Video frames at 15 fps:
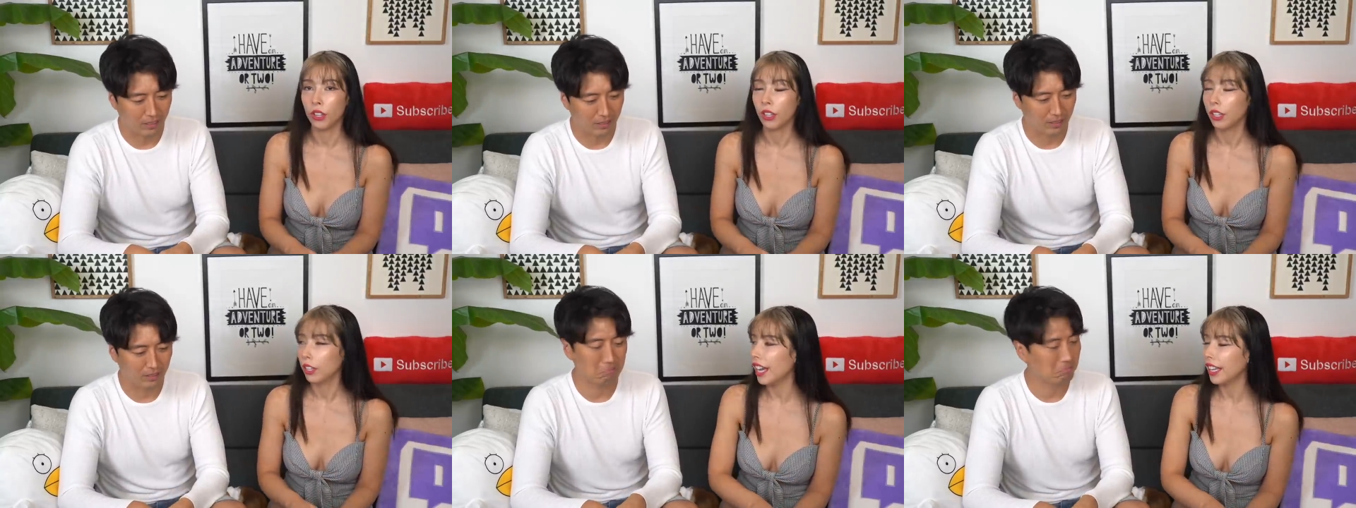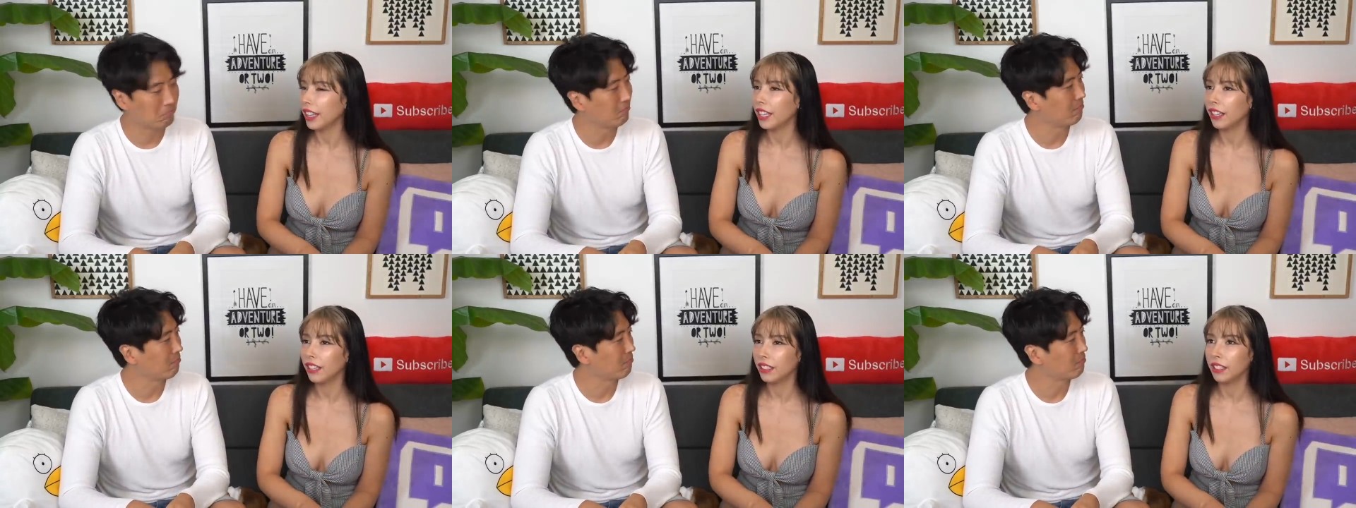Speaker 1: I
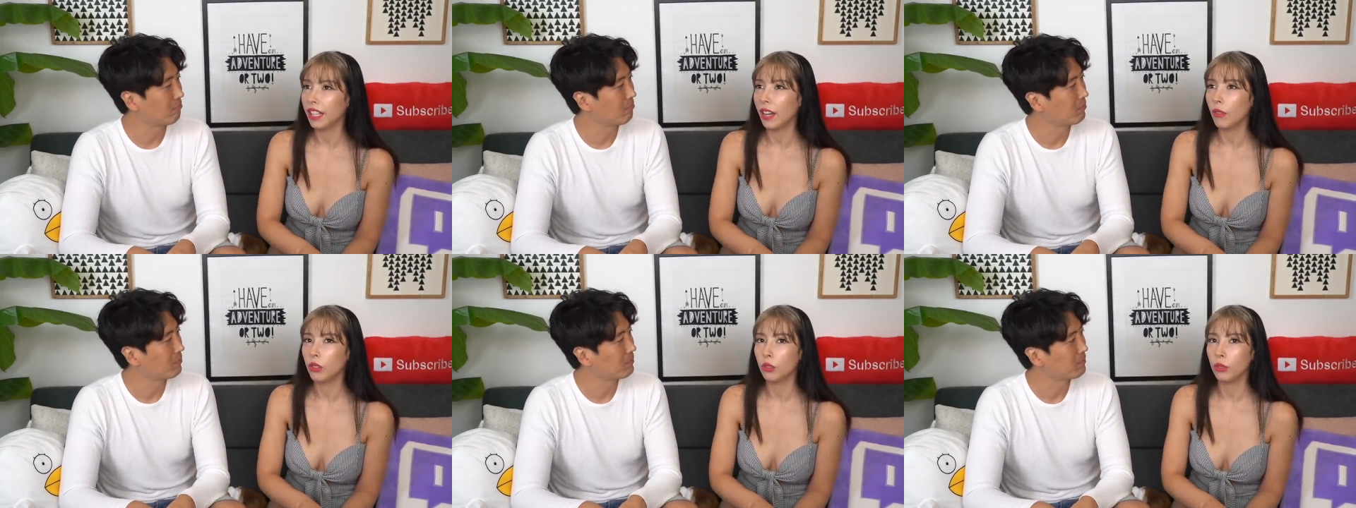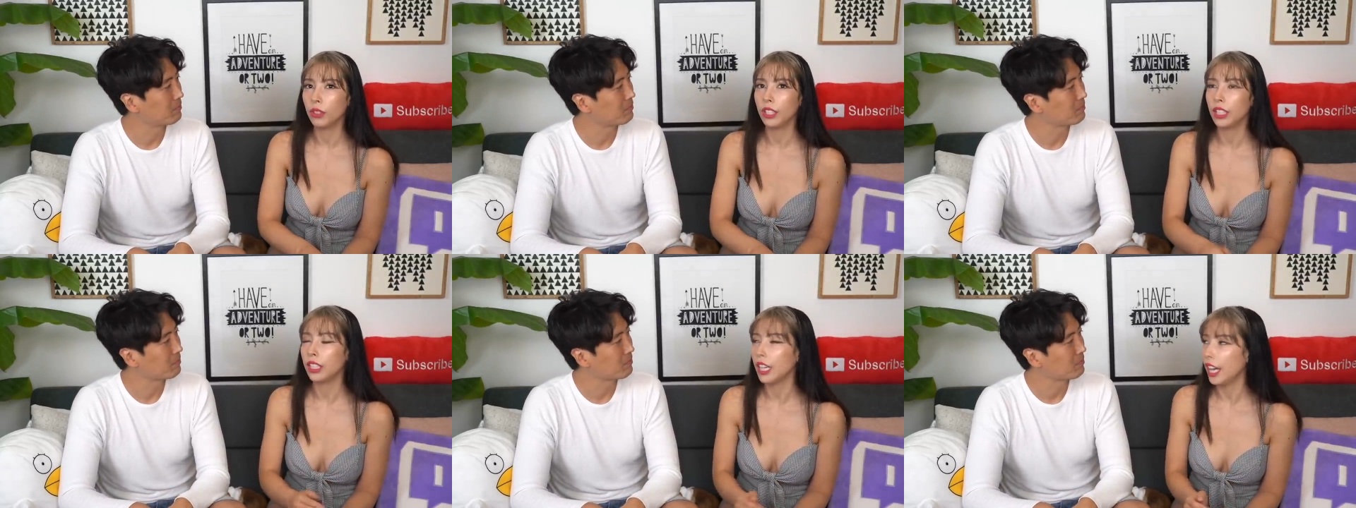thought that was really
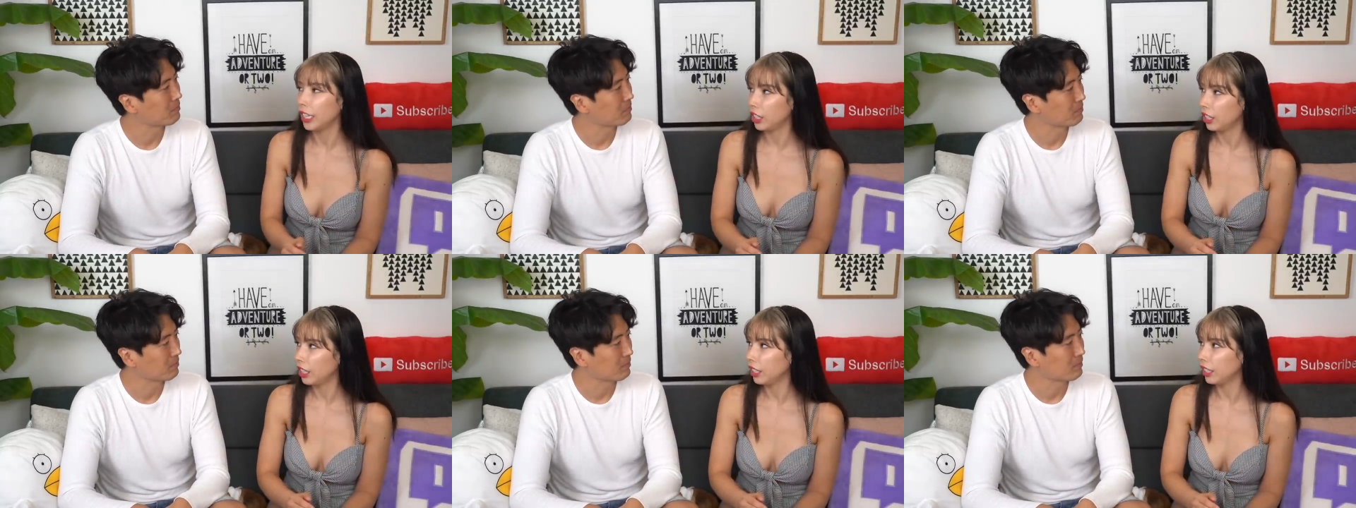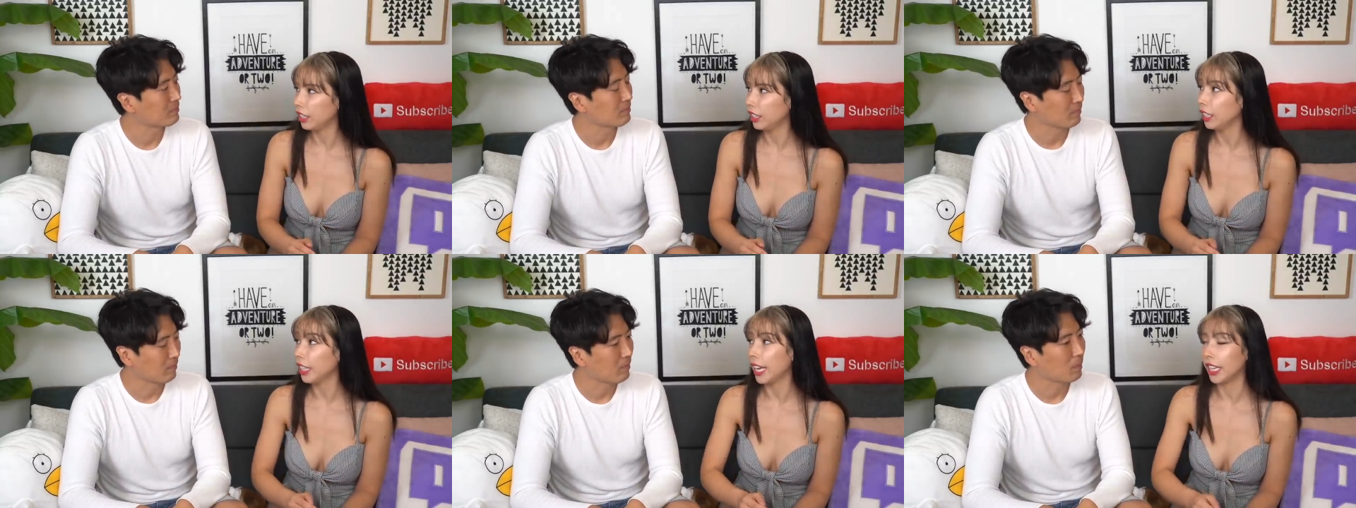touching to see
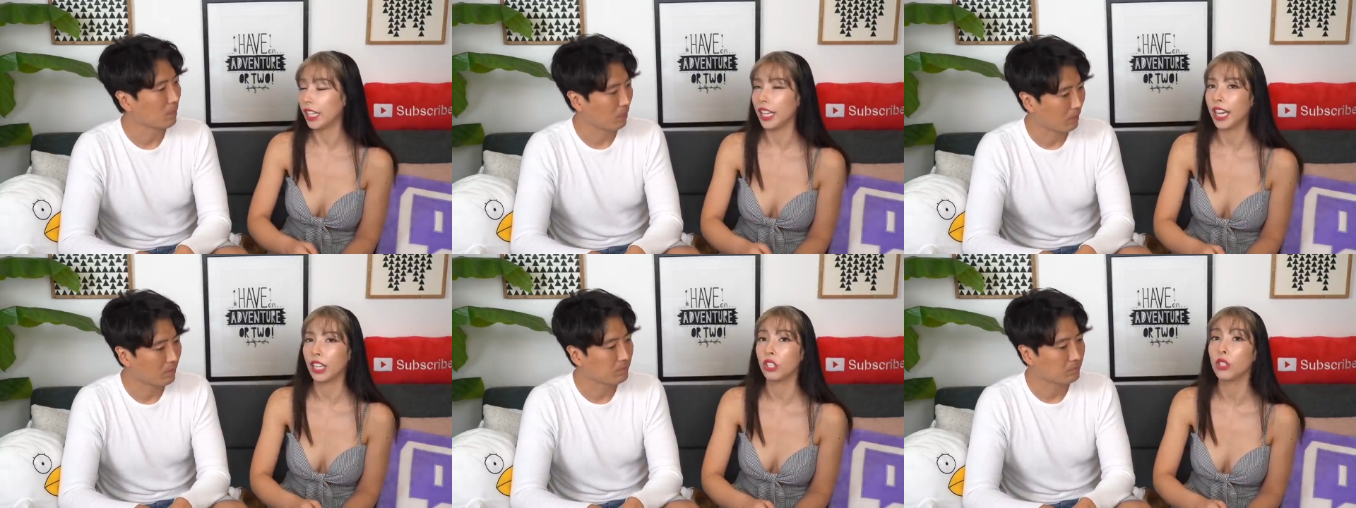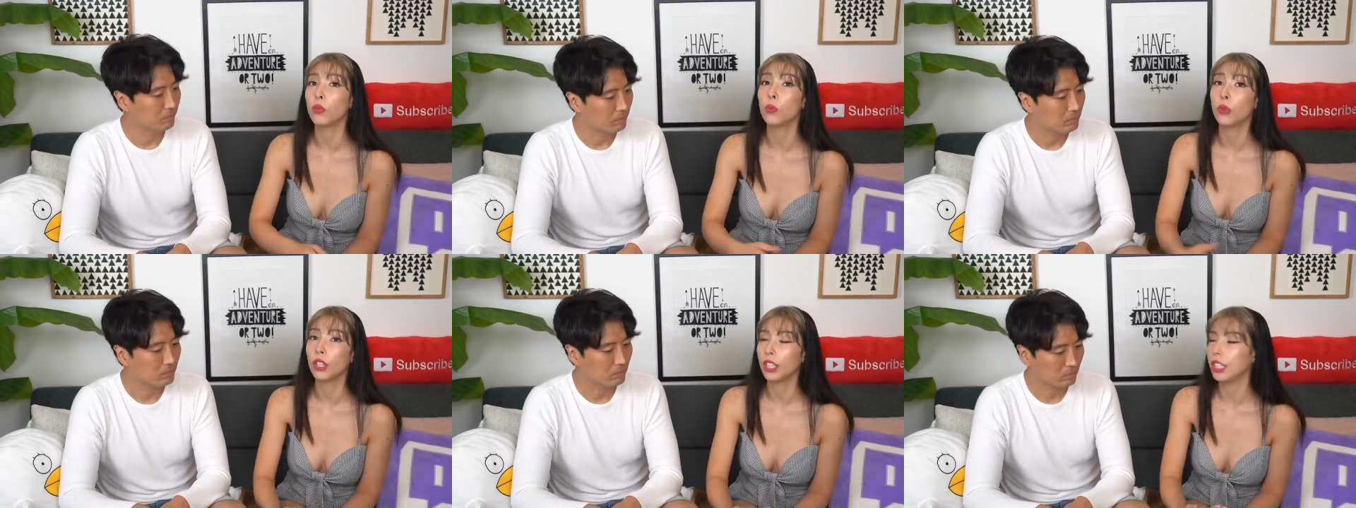that he actually
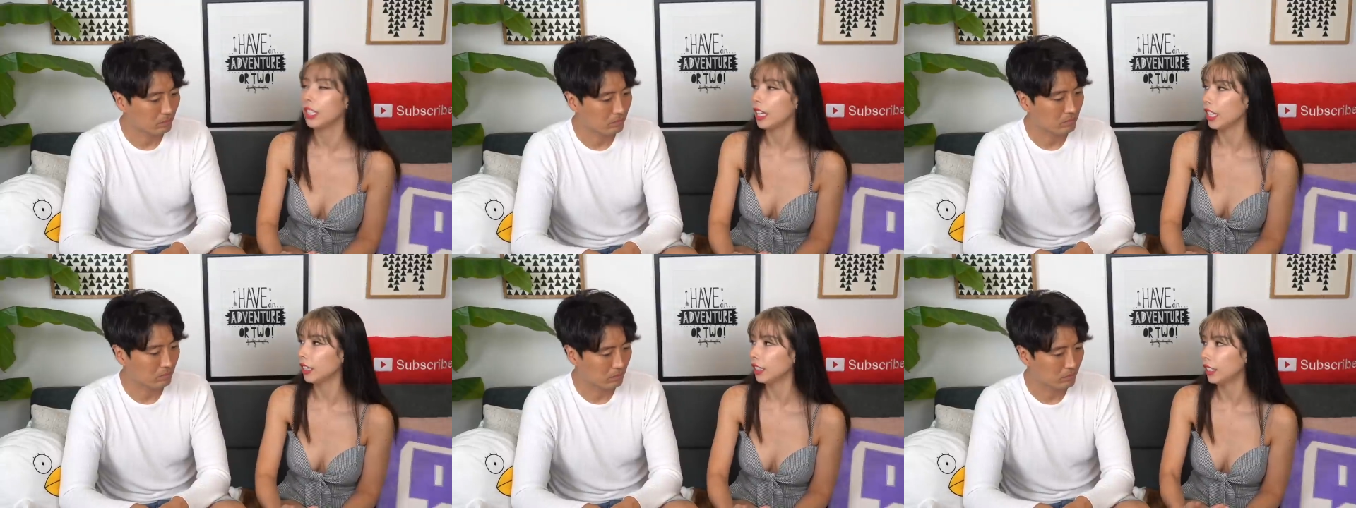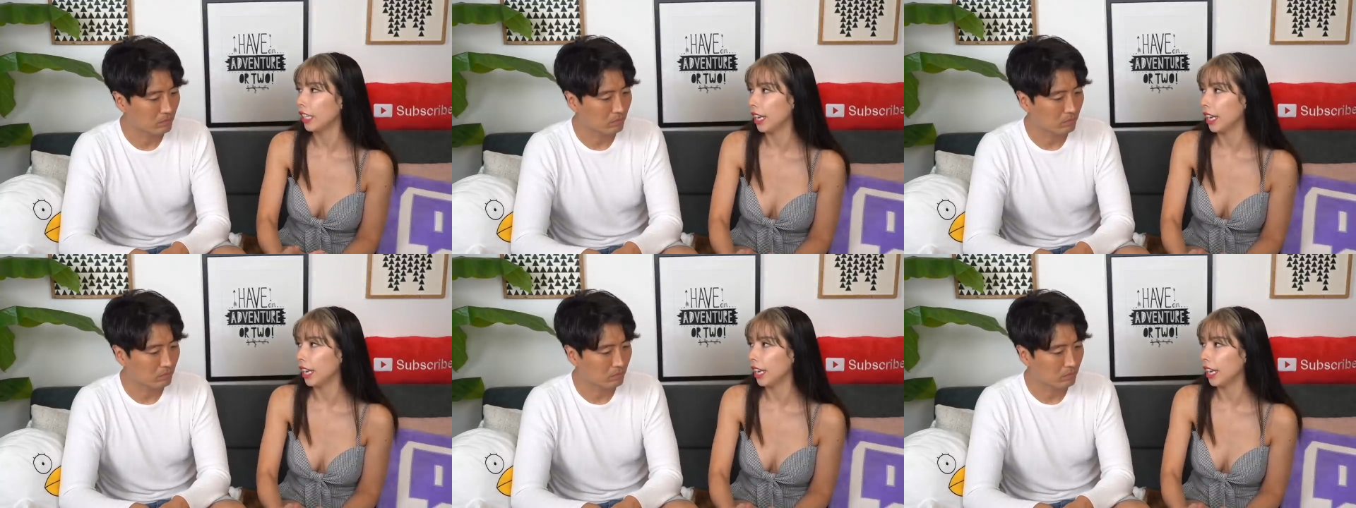really does